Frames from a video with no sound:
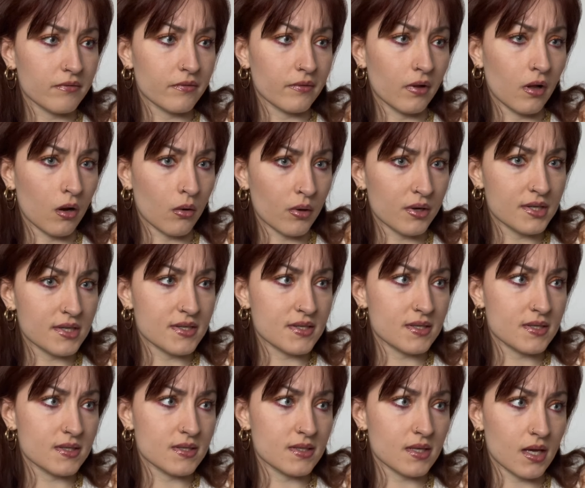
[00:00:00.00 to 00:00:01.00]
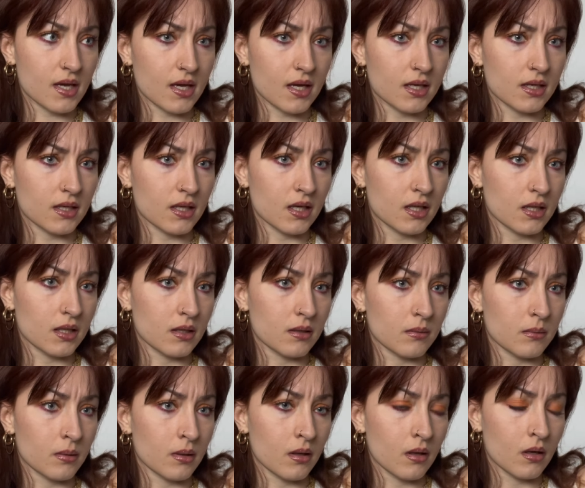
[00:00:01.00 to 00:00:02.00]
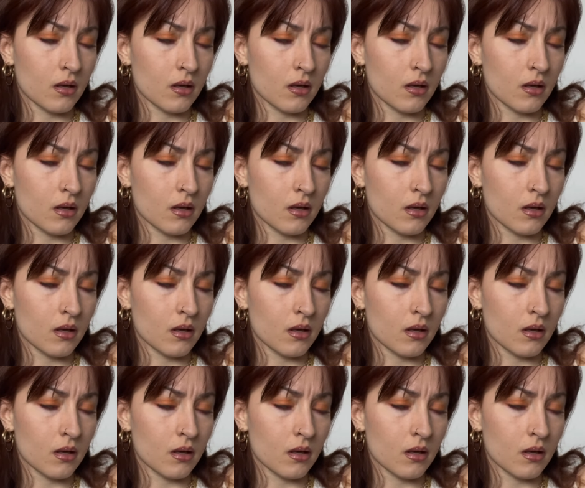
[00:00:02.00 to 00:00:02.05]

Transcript: already seen in,